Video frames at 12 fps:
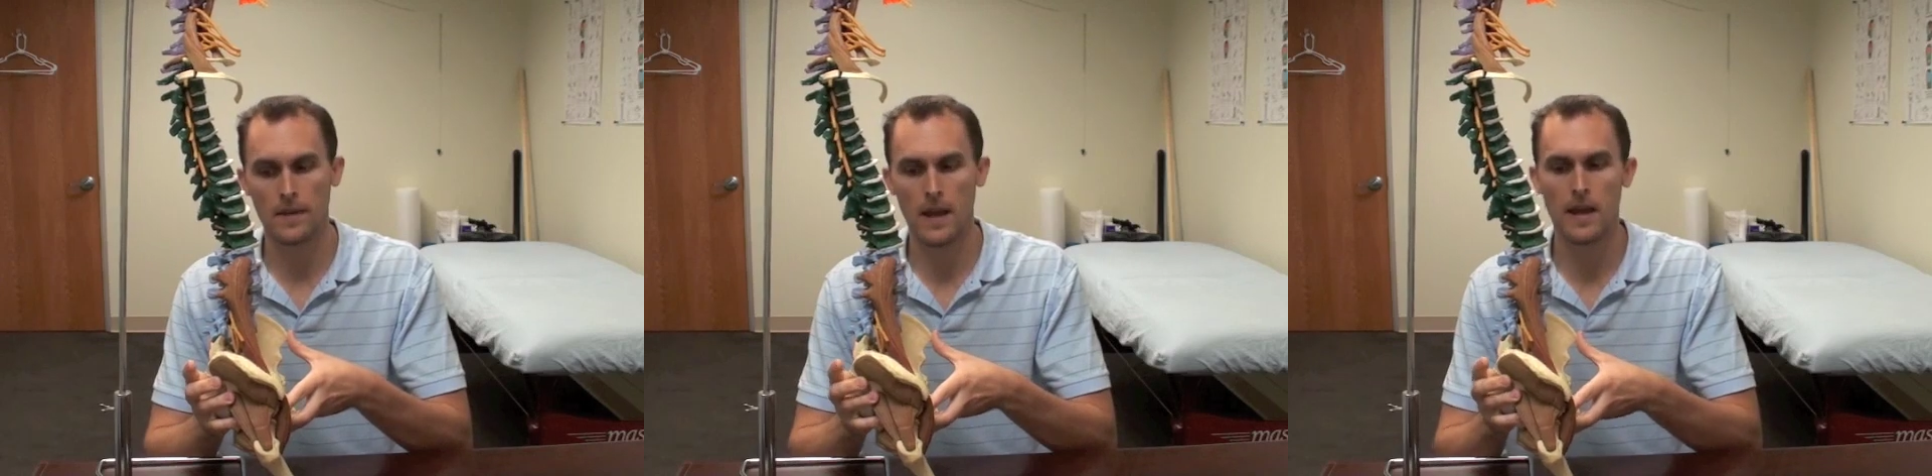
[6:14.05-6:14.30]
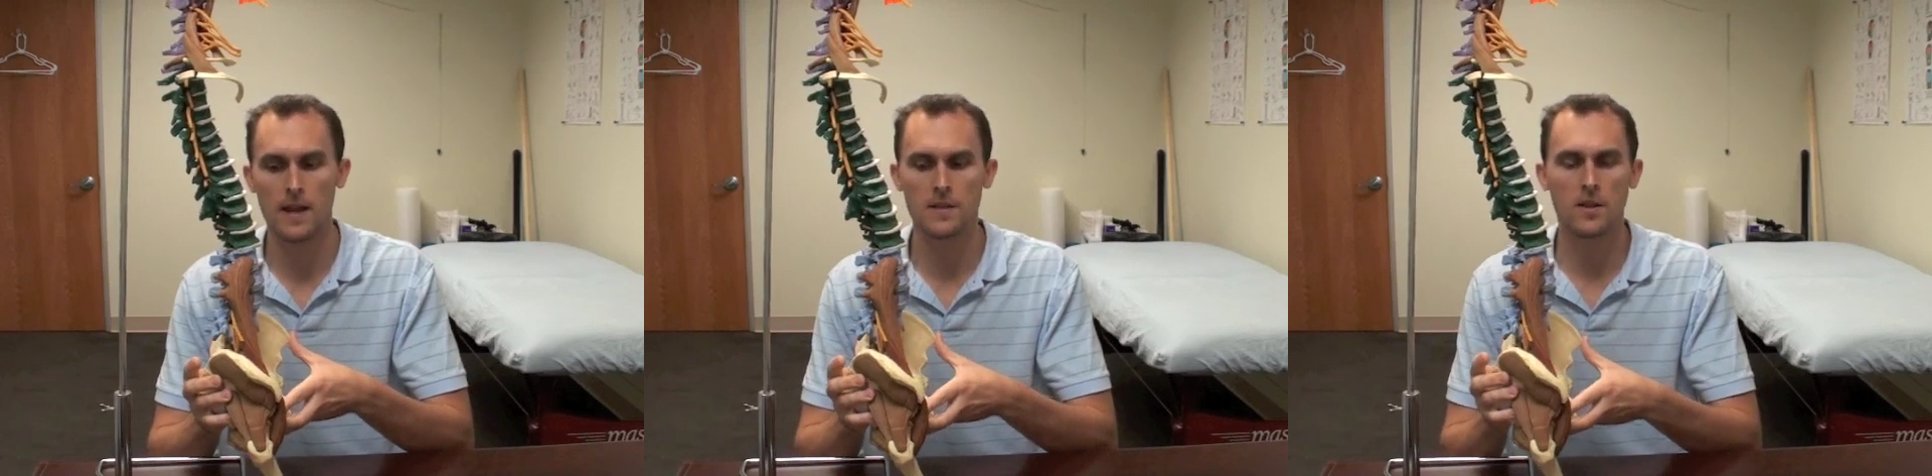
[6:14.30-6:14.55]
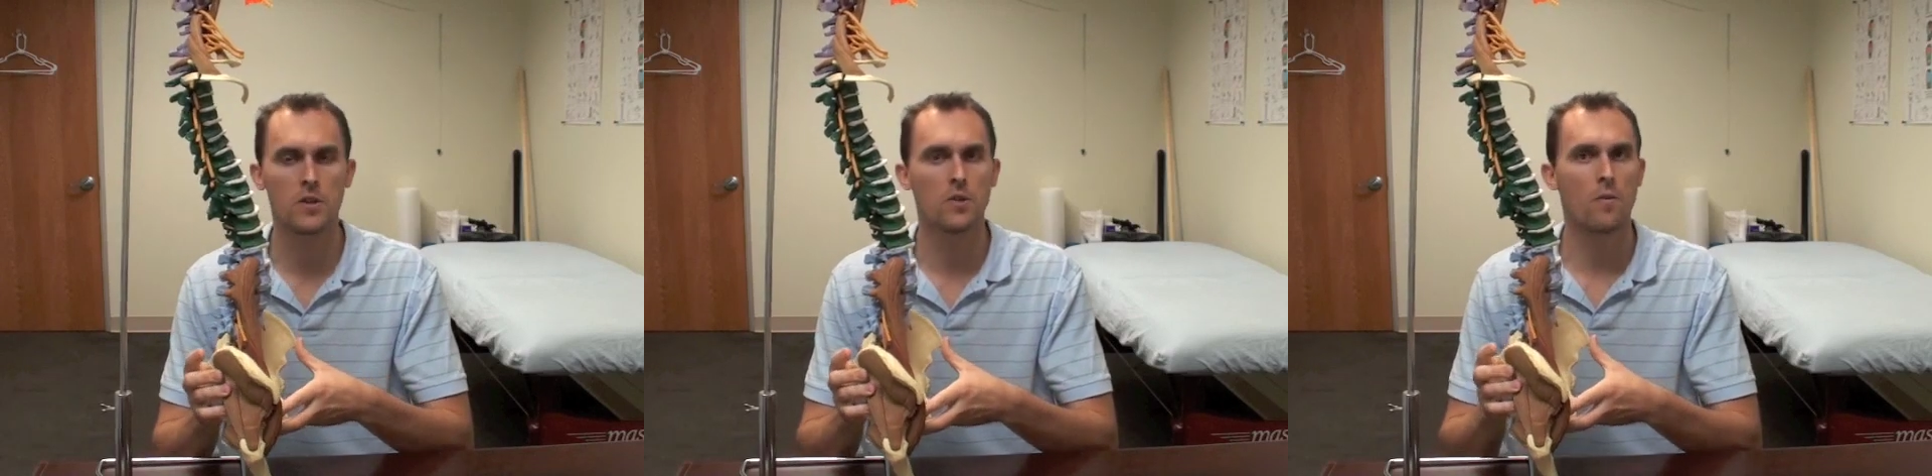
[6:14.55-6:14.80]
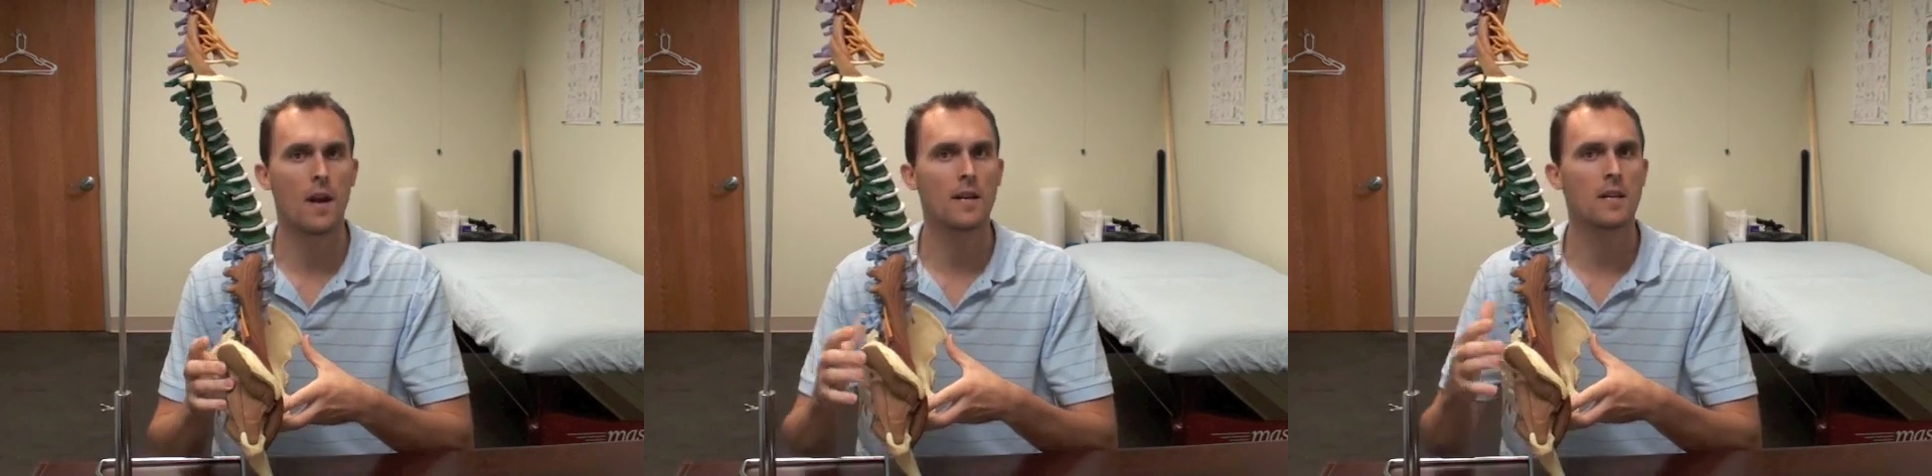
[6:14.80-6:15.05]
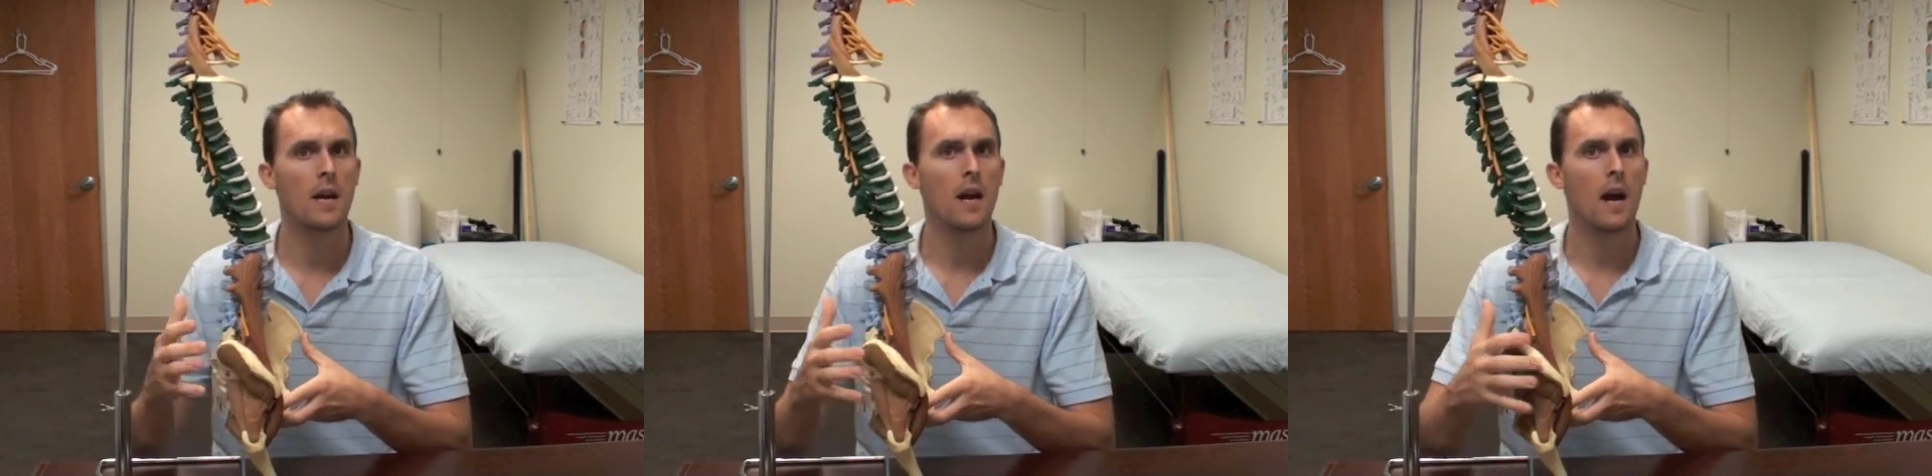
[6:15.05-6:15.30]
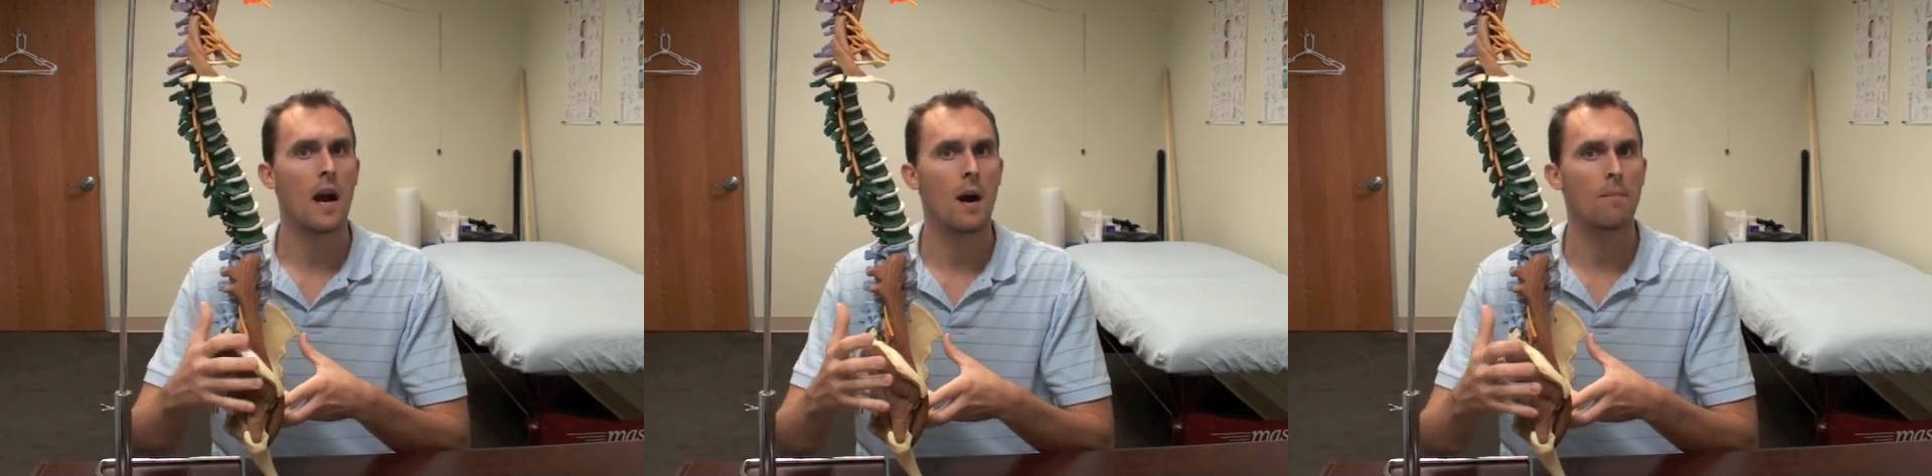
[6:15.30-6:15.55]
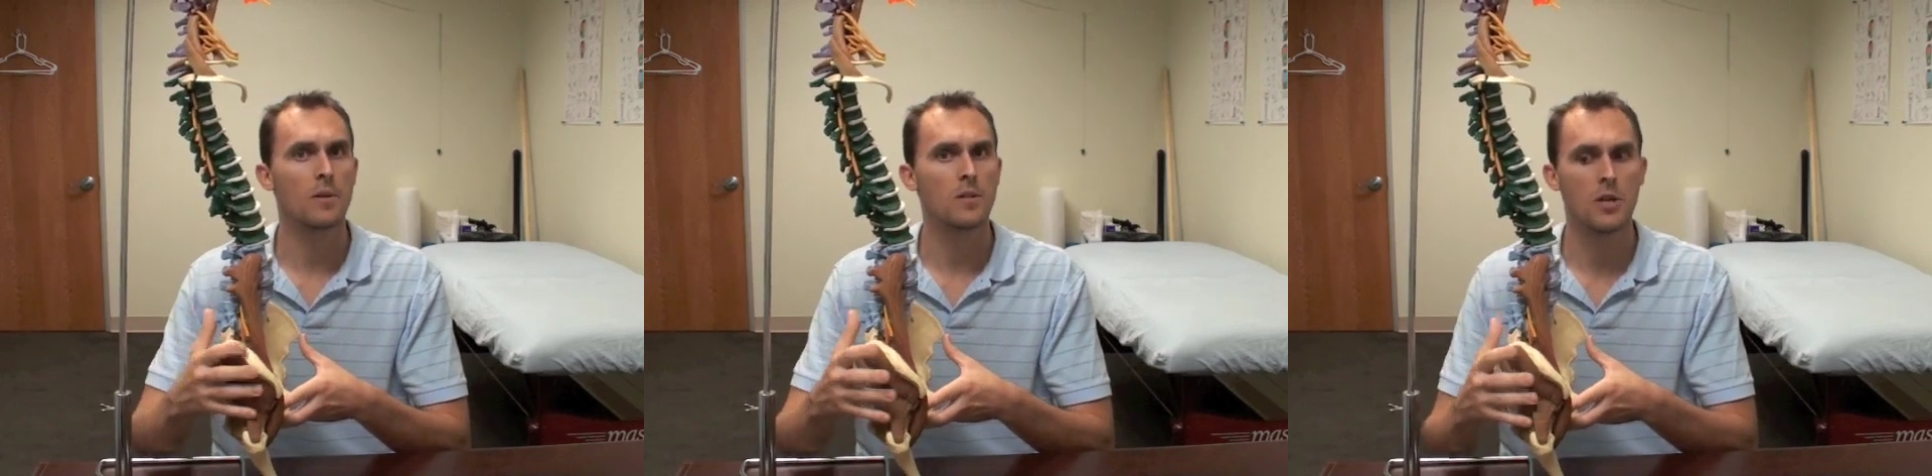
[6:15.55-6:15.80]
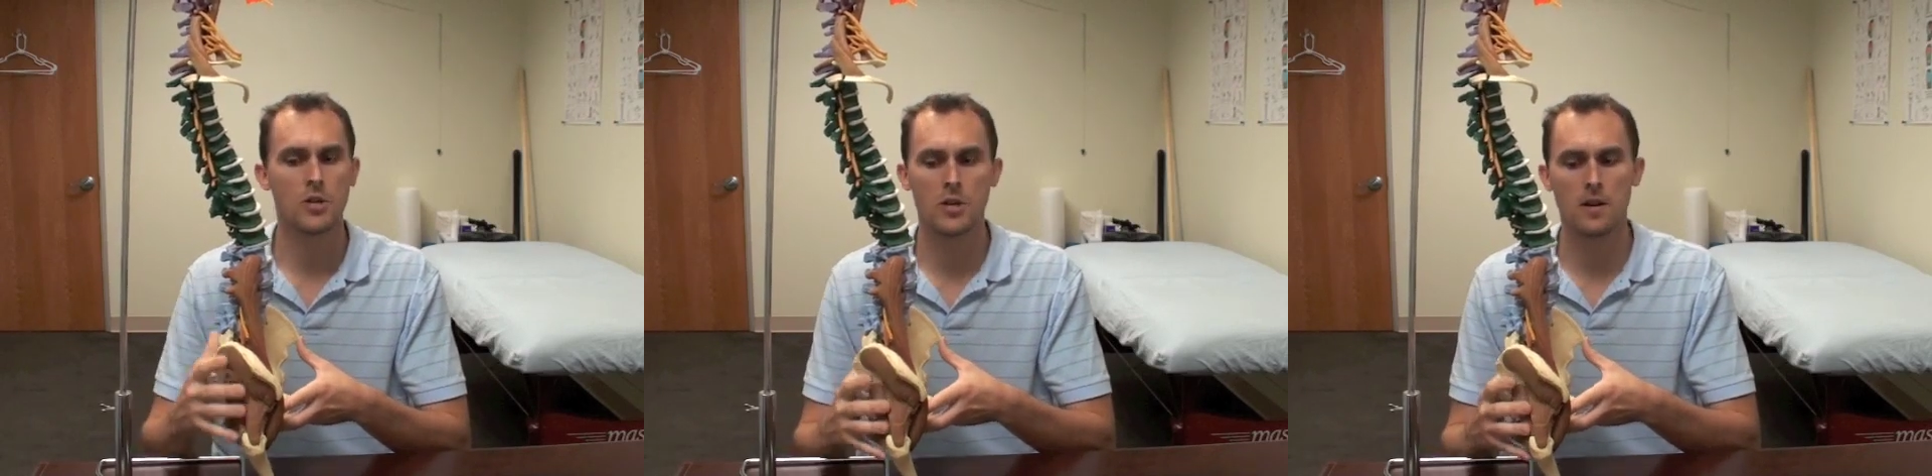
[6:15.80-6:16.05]
and it's a direct
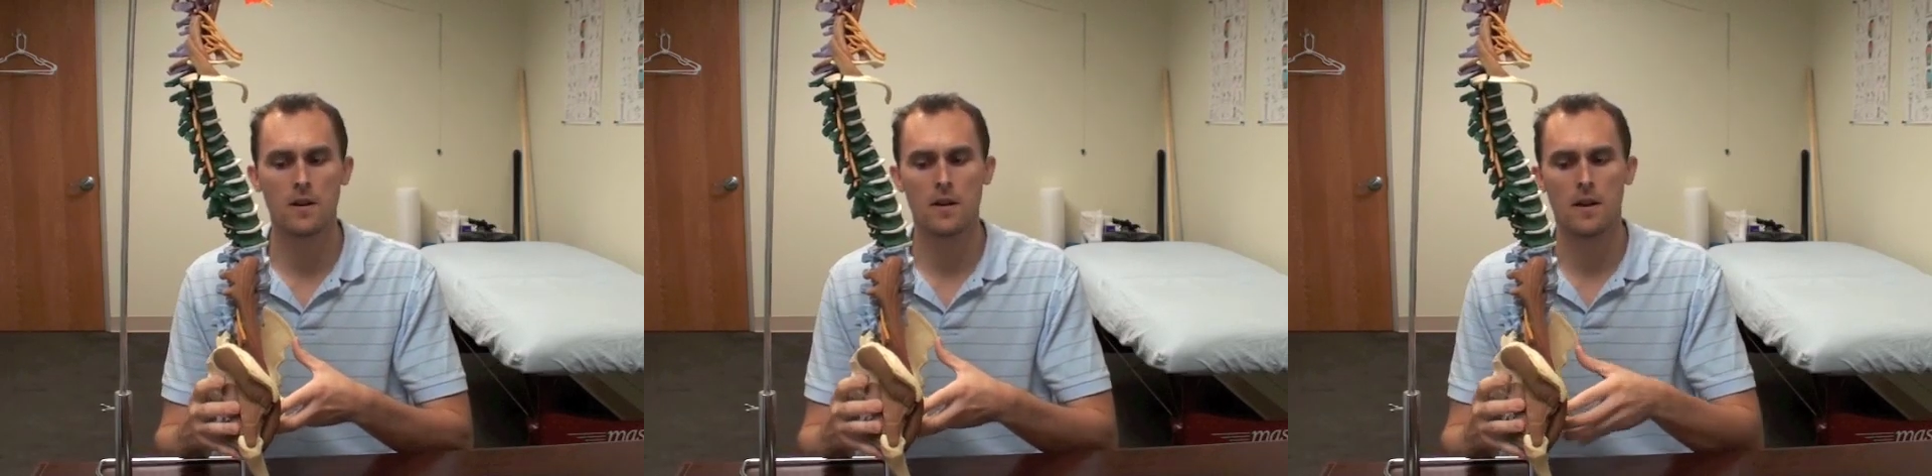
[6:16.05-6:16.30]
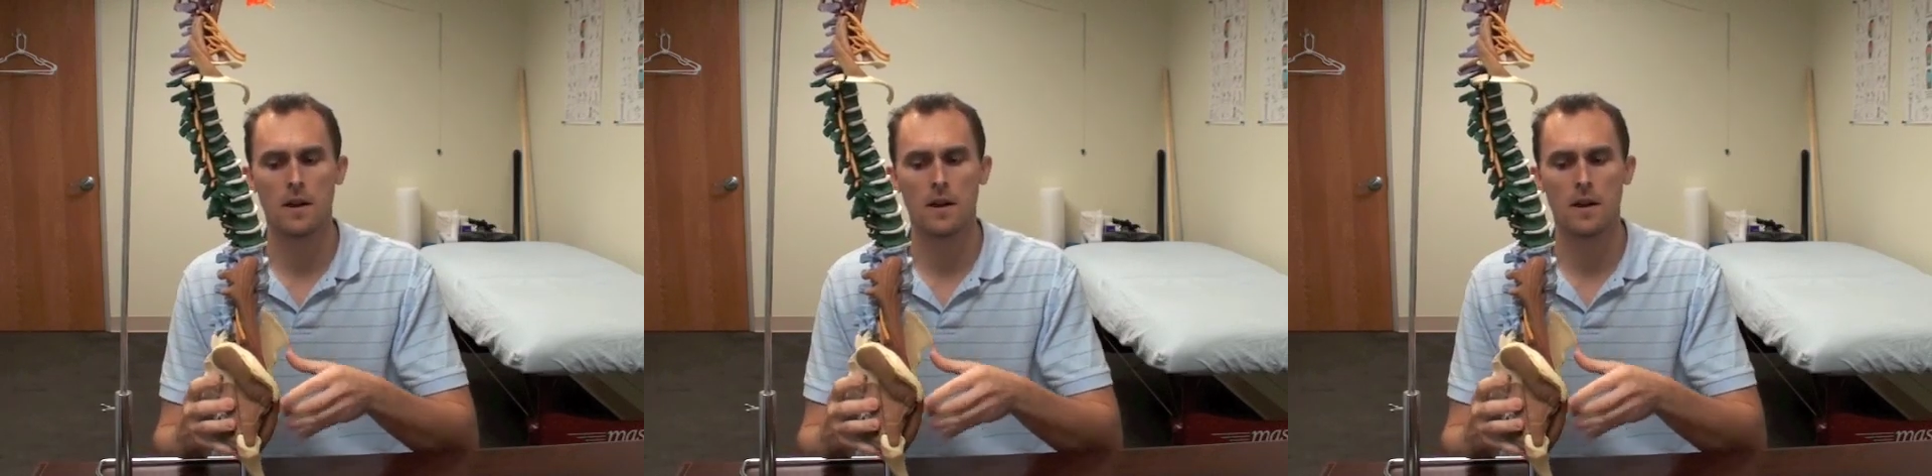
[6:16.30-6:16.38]
opposition